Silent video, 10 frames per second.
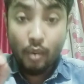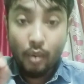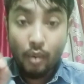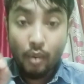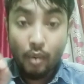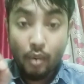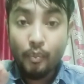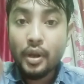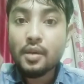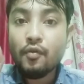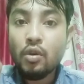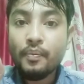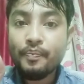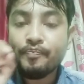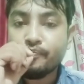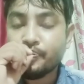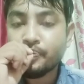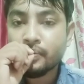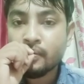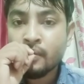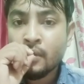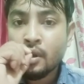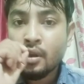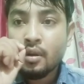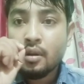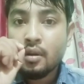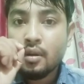food or logot ki thake, these are the components.